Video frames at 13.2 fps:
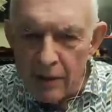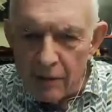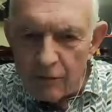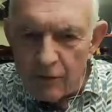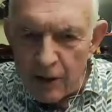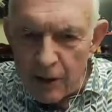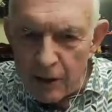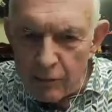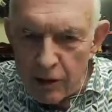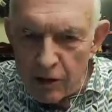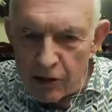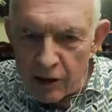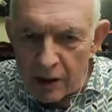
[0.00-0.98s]
very
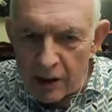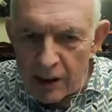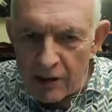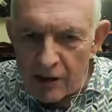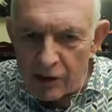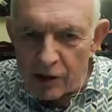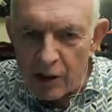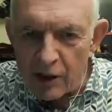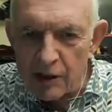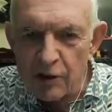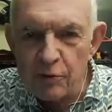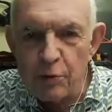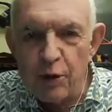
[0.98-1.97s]
recently the stock
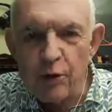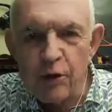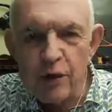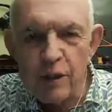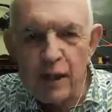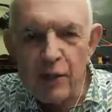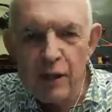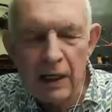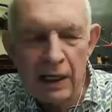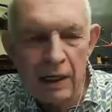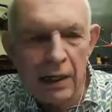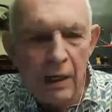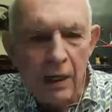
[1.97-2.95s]
has broken down
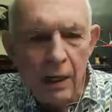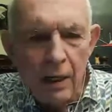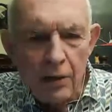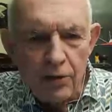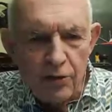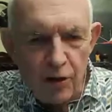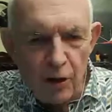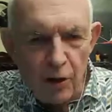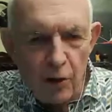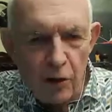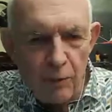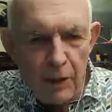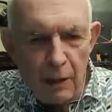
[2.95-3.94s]
again. So
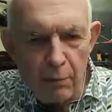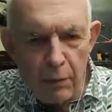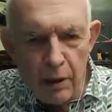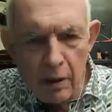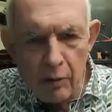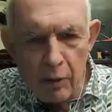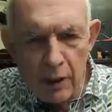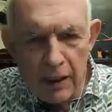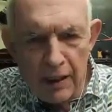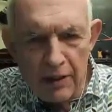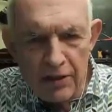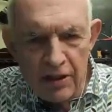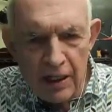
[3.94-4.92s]
remember what I
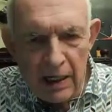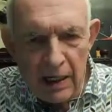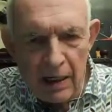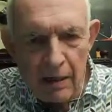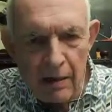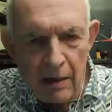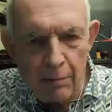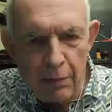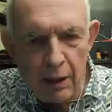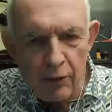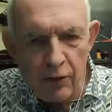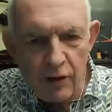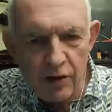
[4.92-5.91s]
said
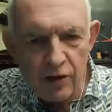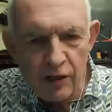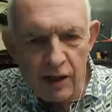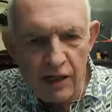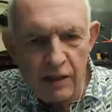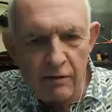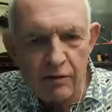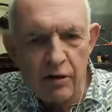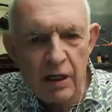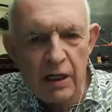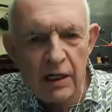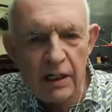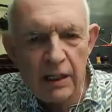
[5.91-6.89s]
about this kind of
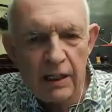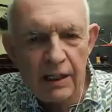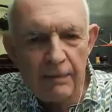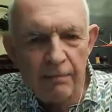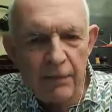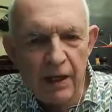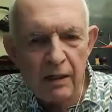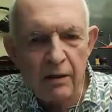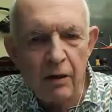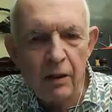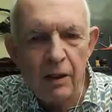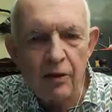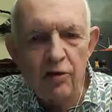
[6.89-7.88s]
trading, I
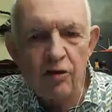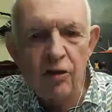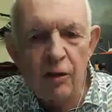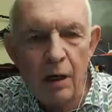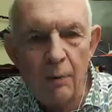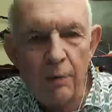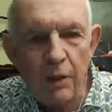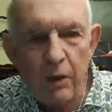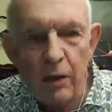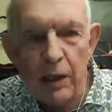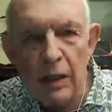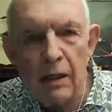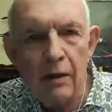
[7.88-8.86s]
call it sloppy or
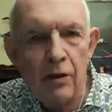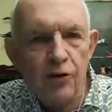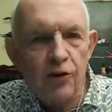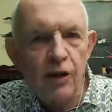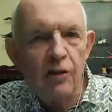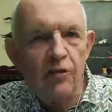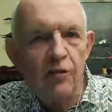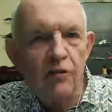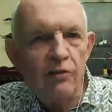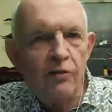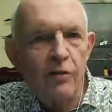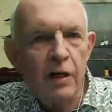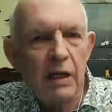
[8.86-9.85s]
indecisive
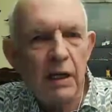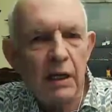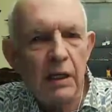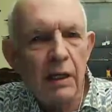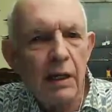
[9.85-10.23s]
trading.